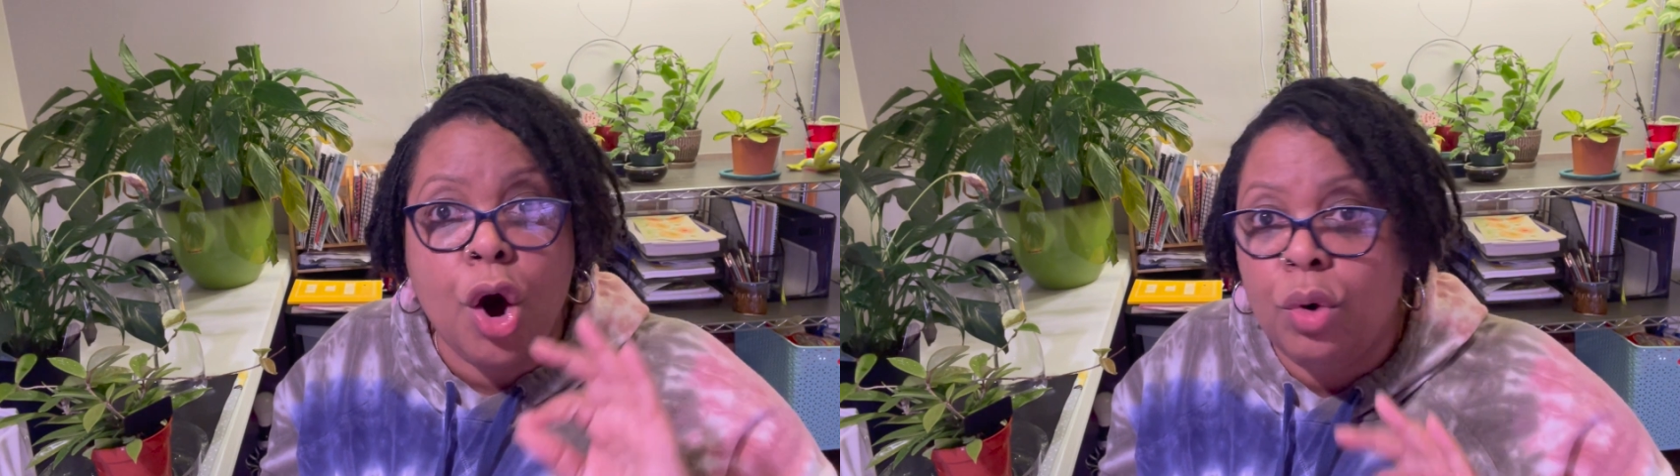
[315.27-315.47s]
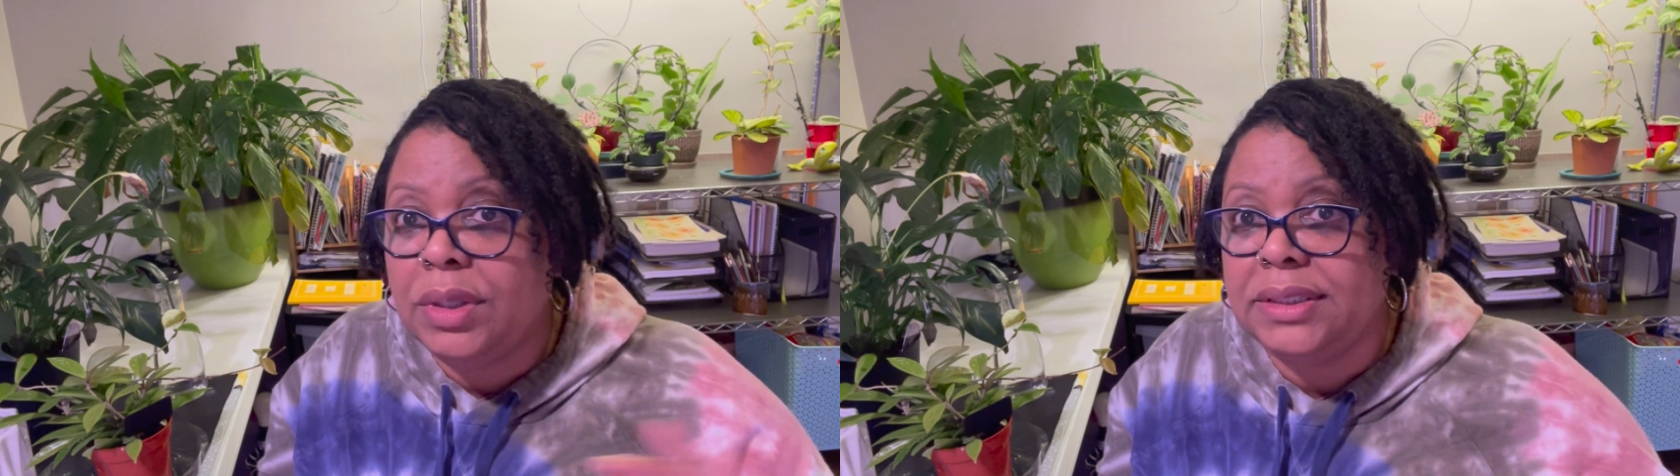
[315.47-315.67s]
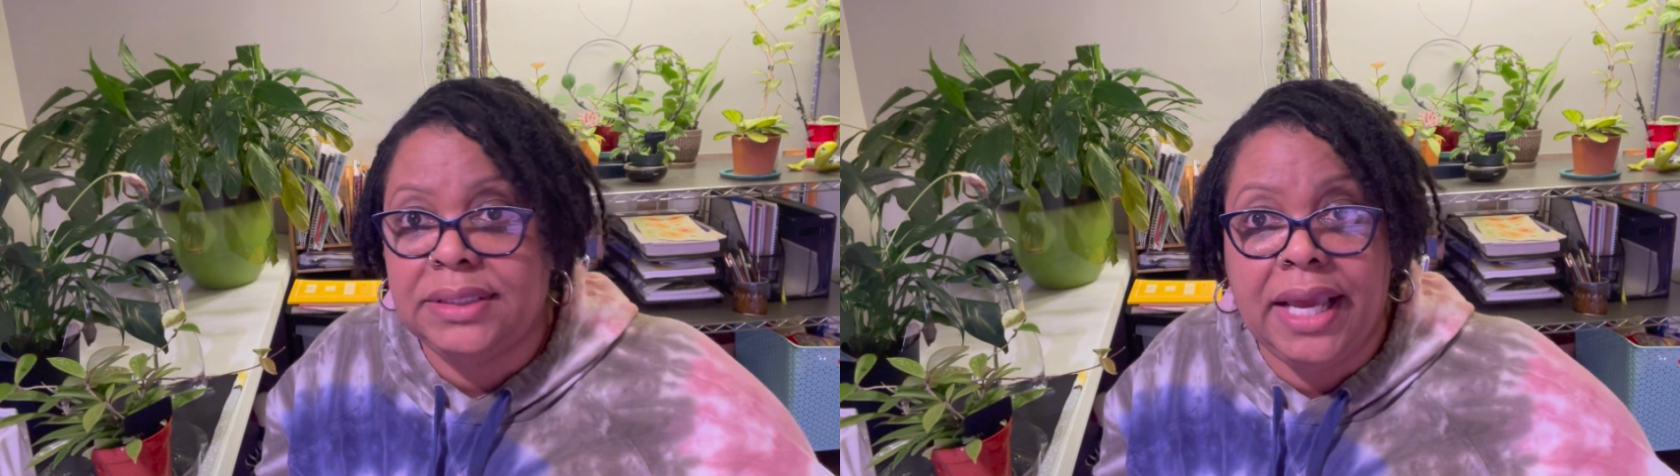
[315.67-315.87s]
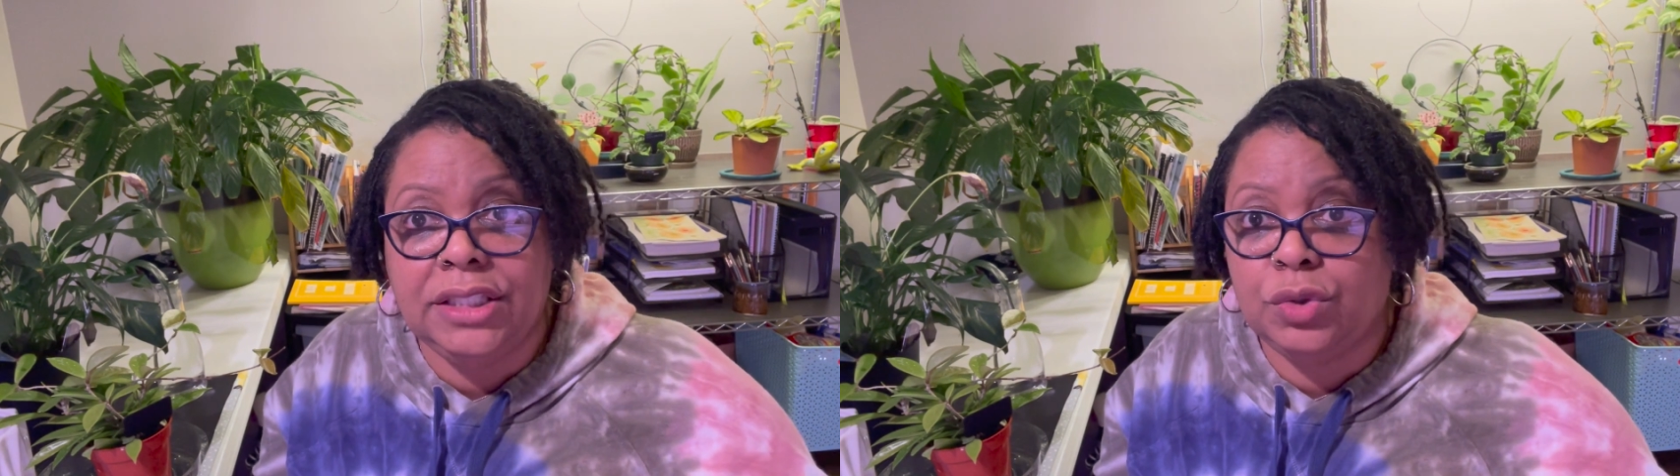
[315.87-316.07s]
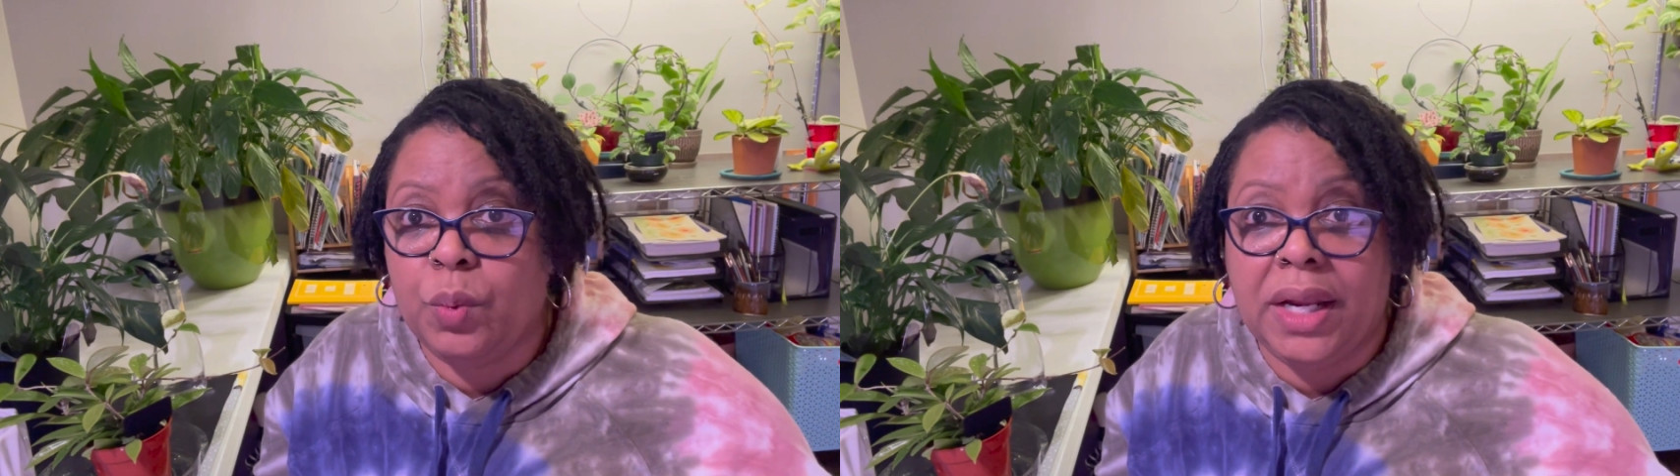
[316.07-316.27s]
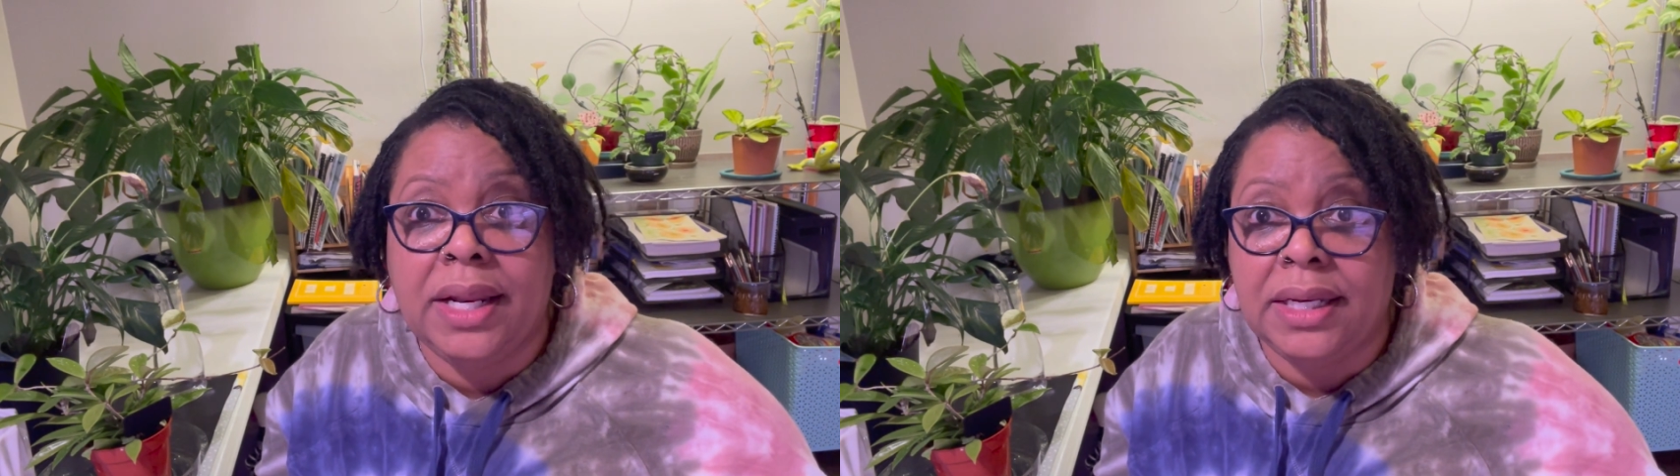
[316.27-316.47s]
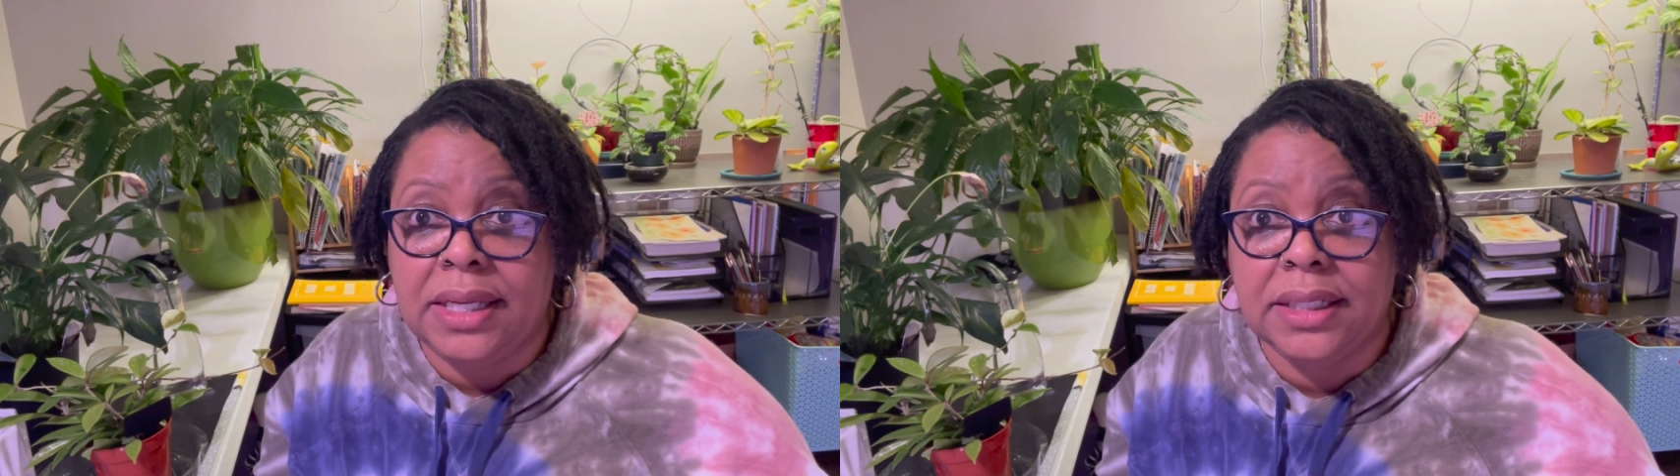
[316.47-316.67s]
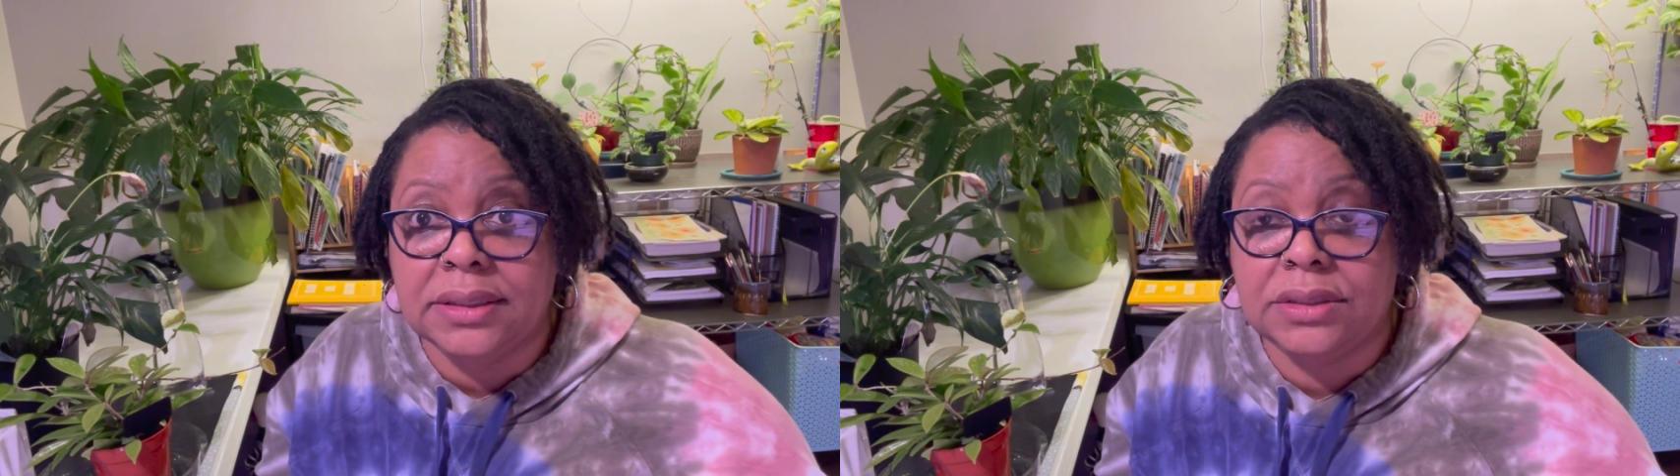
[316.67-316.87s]
only takes what it
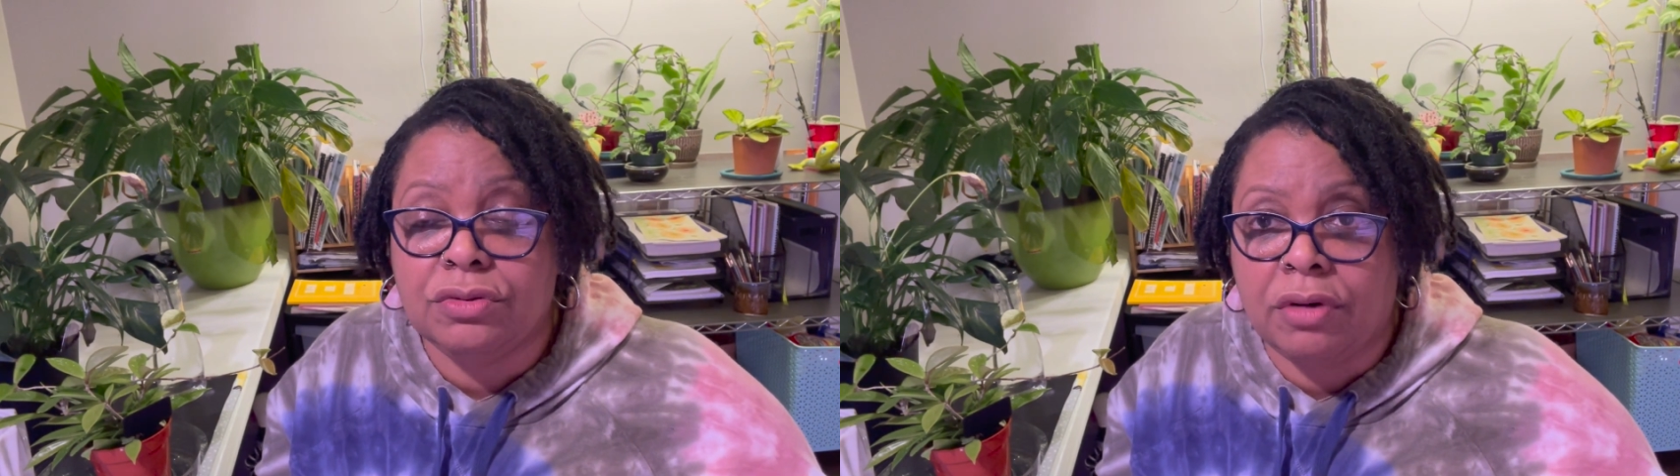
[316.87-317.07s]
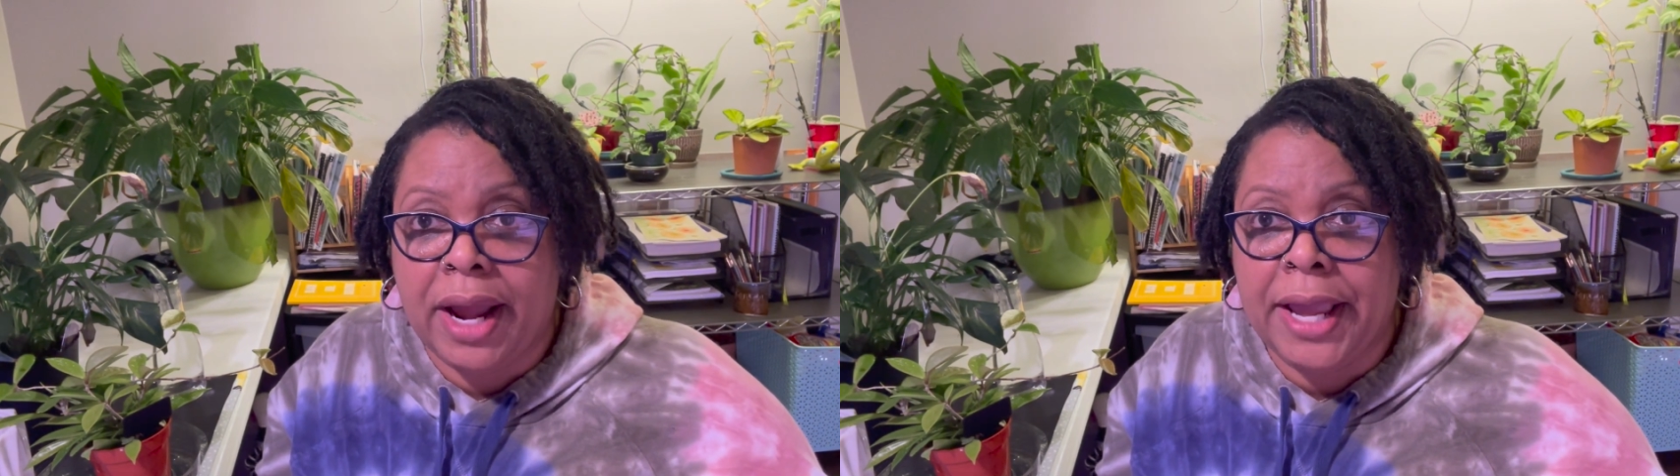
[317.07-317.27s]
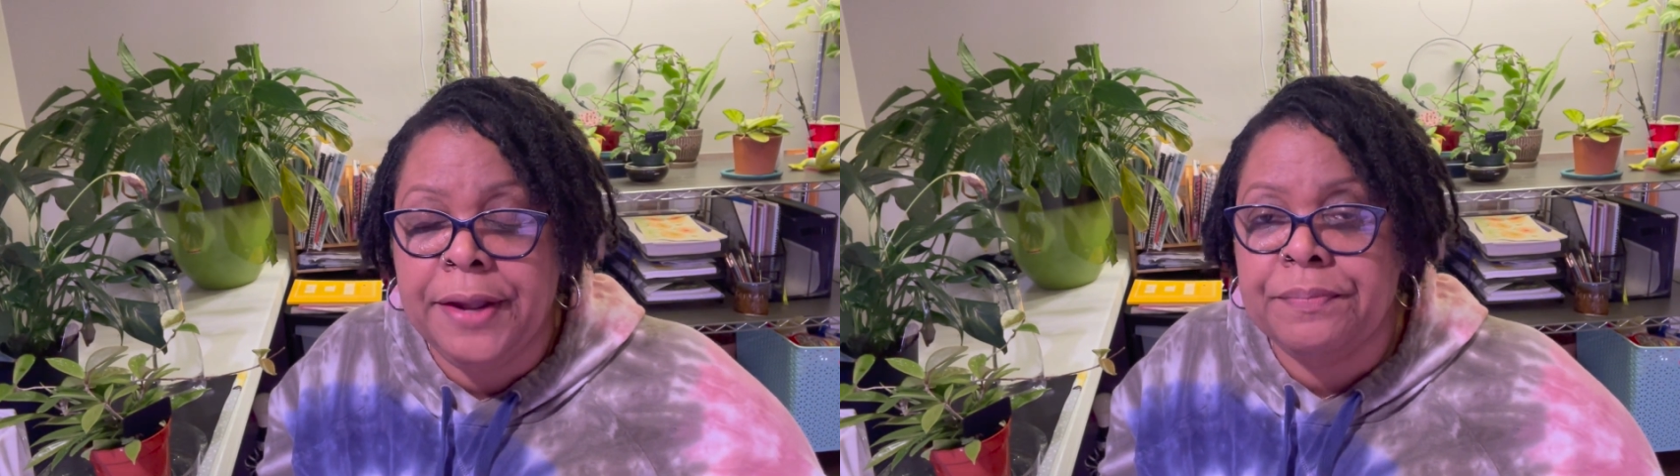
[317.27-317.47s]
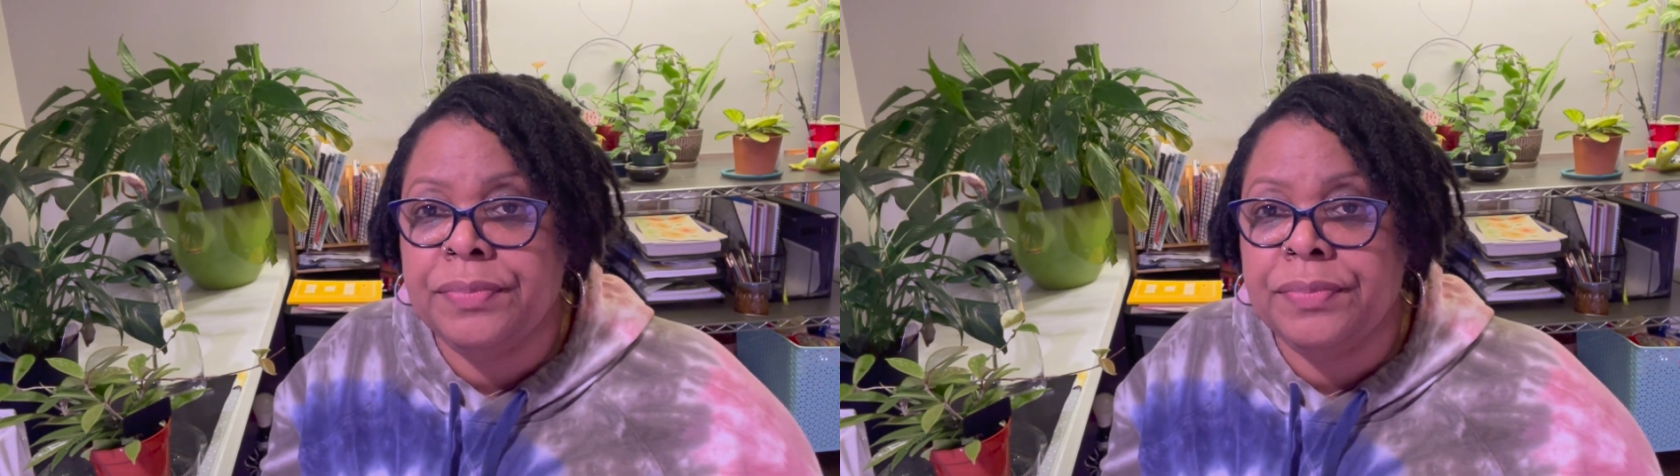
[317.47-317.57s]
needs, right?